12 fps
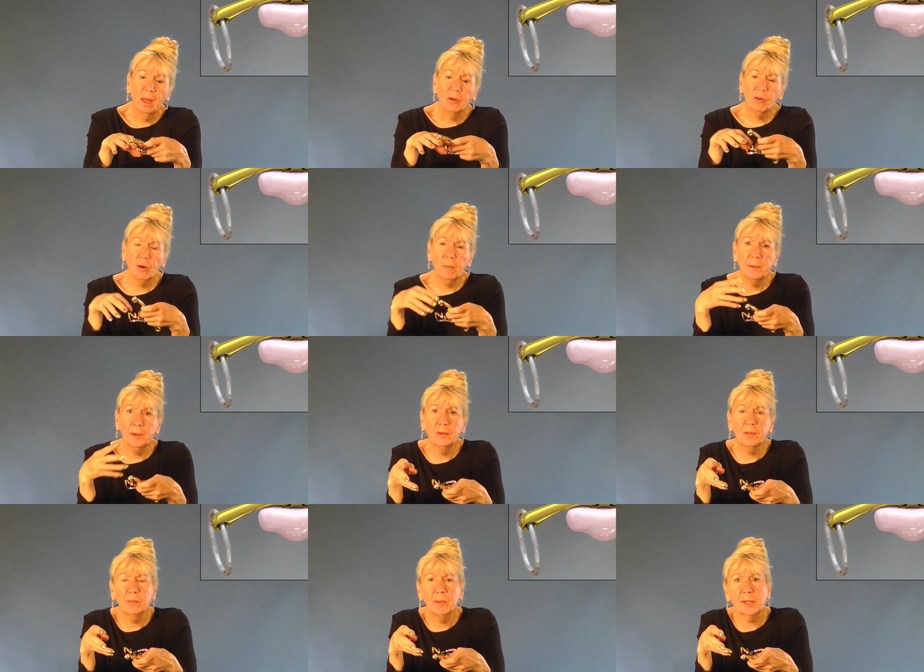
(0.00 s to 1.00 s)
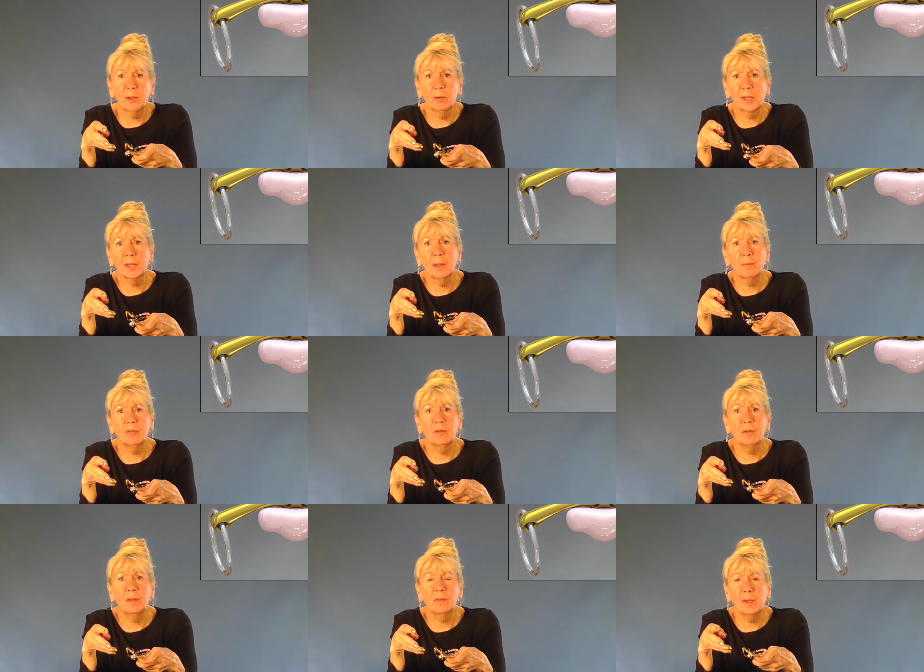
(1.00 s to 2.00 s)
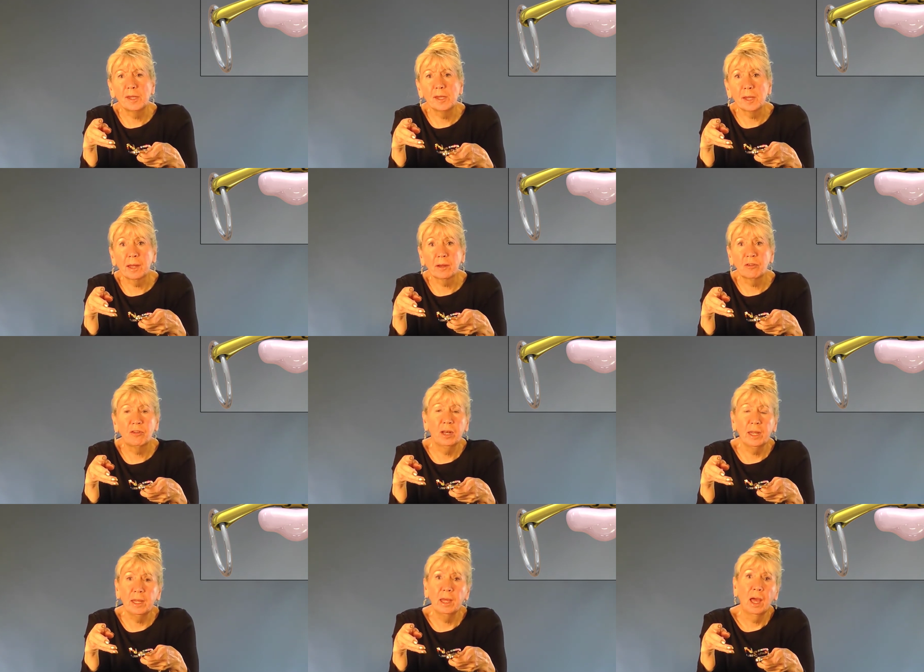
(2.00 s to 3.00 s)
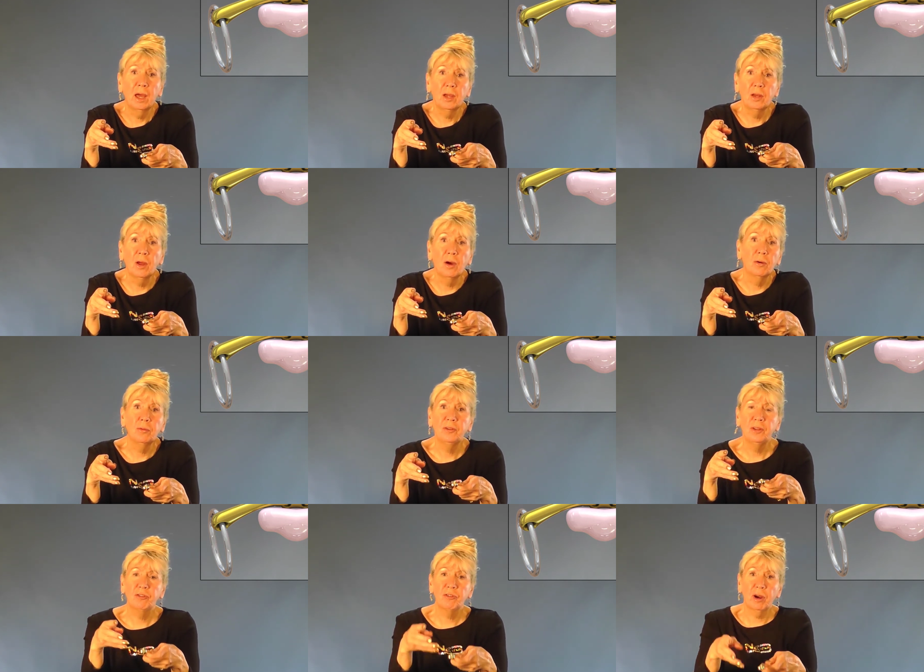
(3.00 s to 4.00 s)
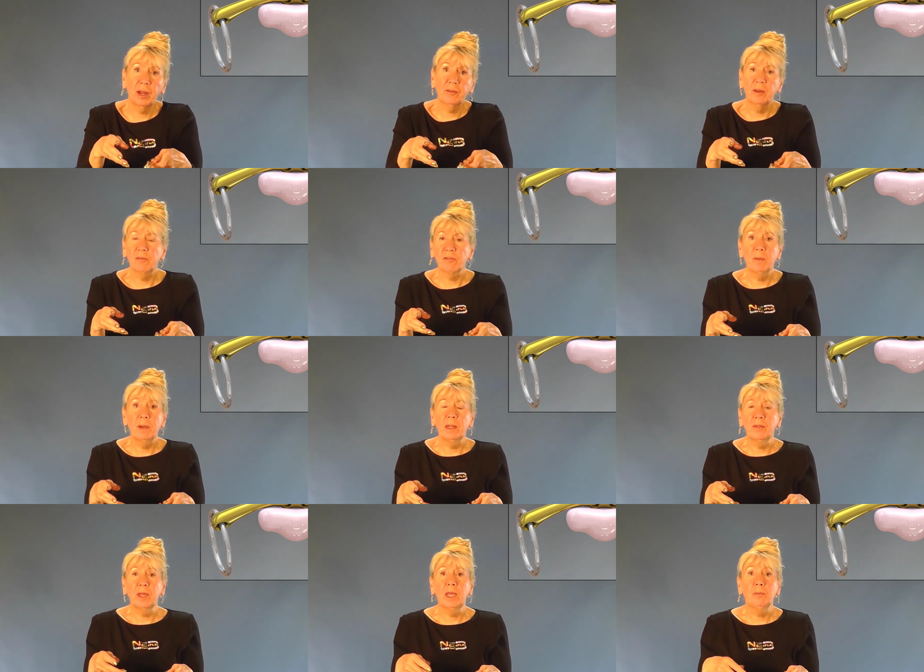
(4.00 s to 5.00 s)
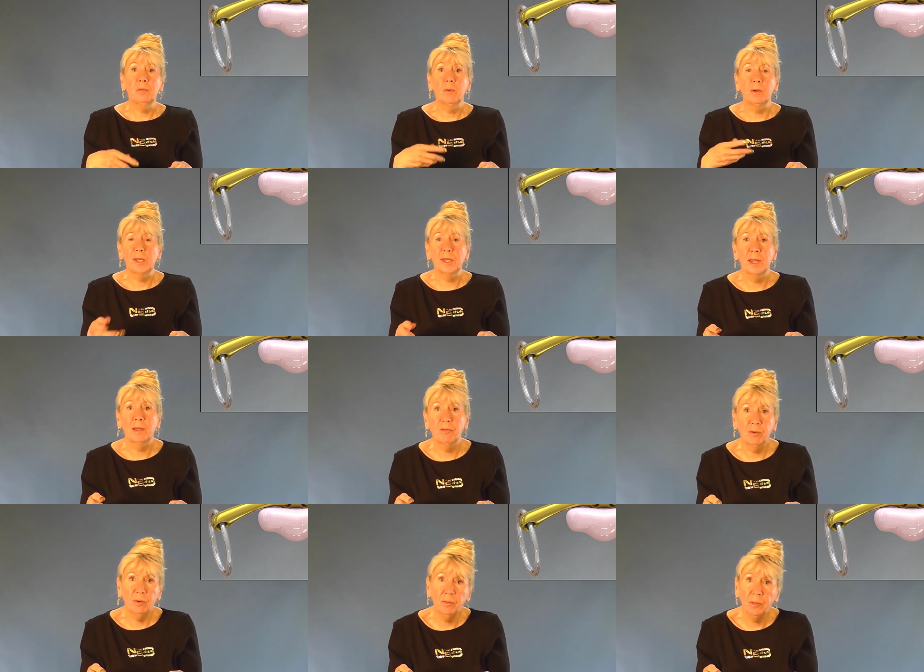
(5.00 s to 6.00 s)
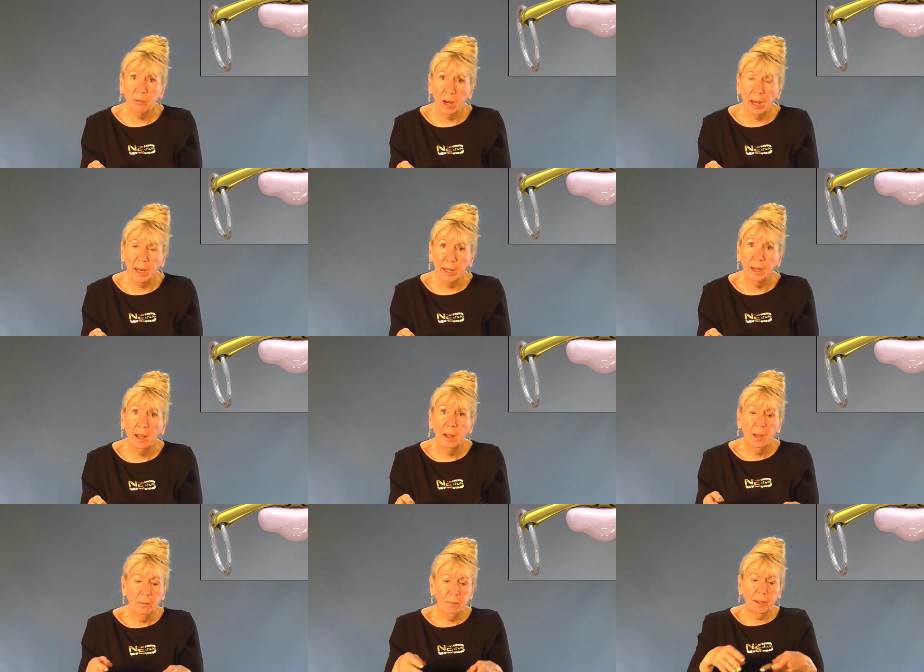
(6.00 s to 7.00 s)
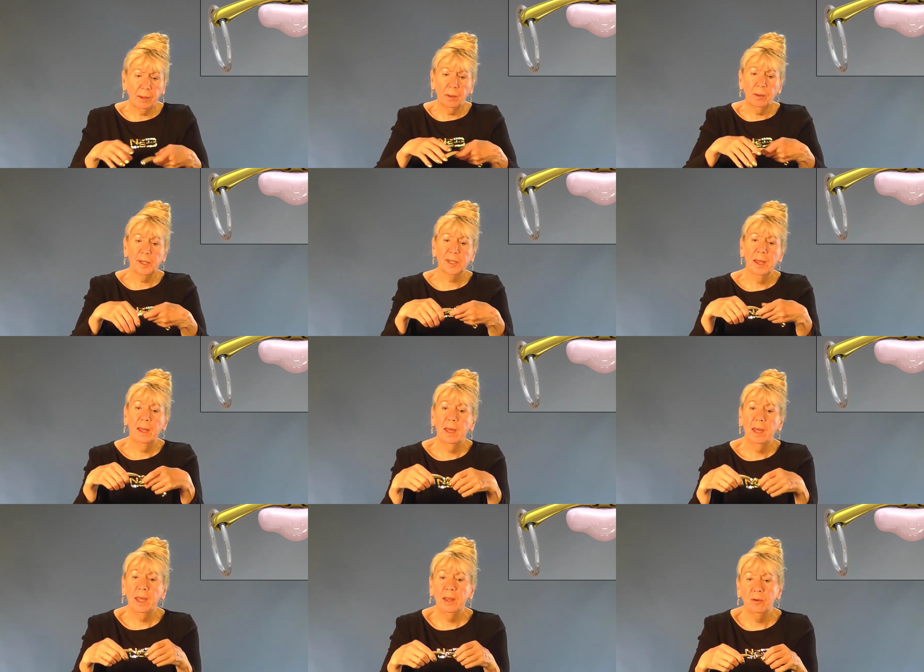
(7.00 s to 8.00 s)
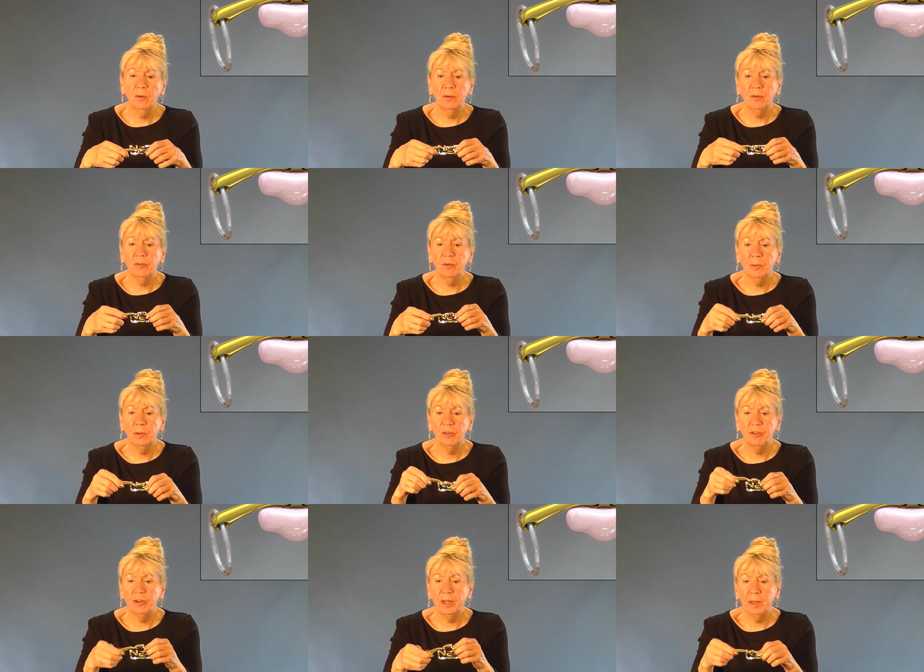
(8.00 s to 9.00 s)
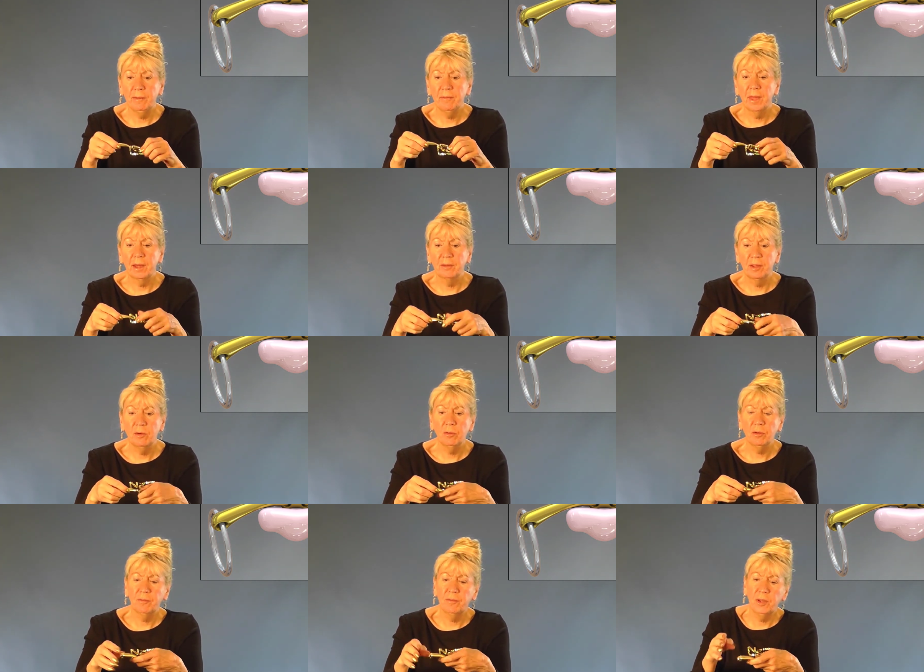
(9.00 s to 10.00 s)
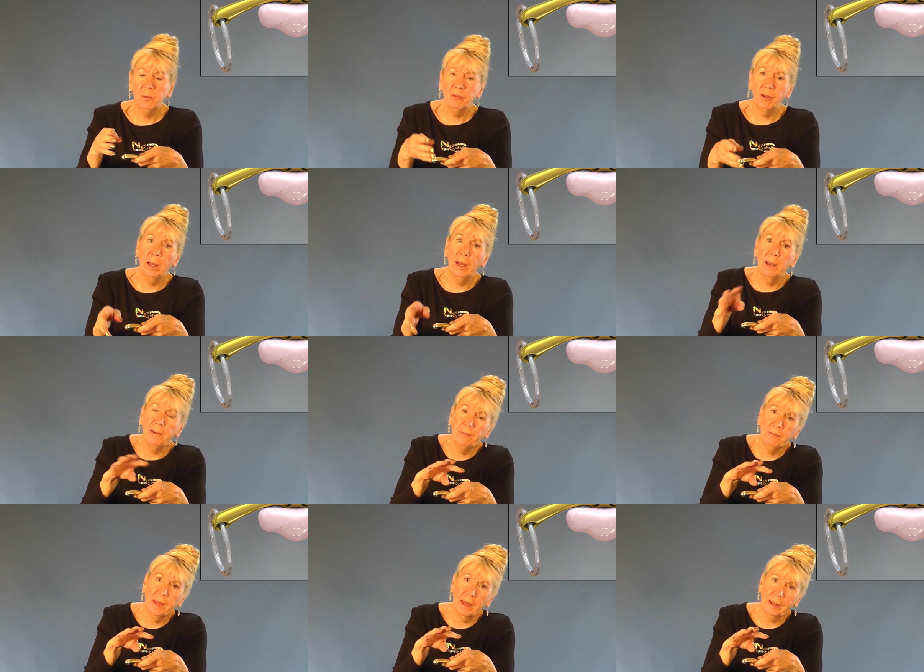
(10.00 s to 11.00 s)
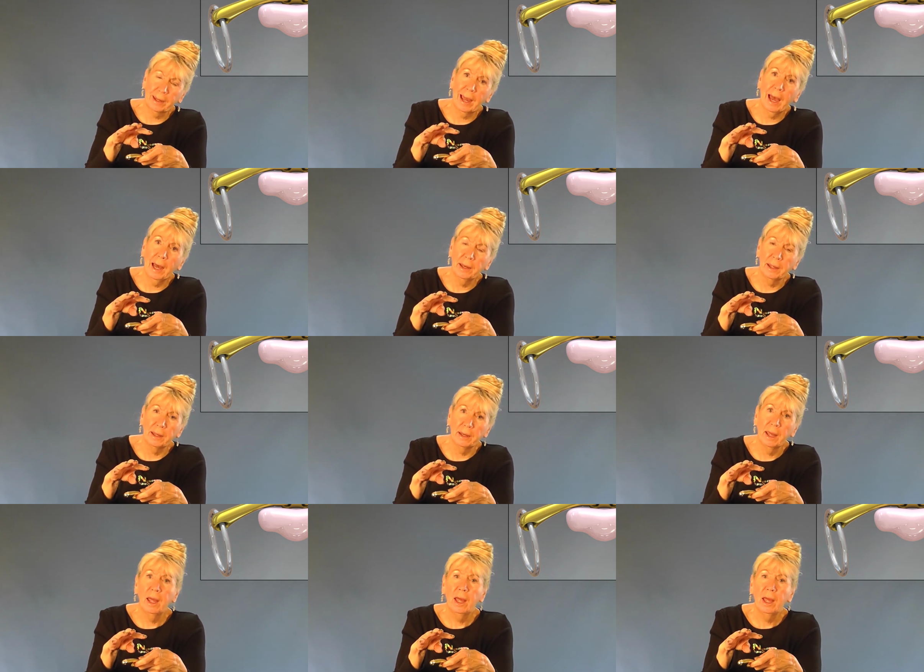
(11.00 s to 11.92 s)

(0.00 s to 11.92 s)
don't be under the misconception that this is actually, detracting from anything you would want to say through the rein, because in order to achieve that, in order for you to lift that cannon,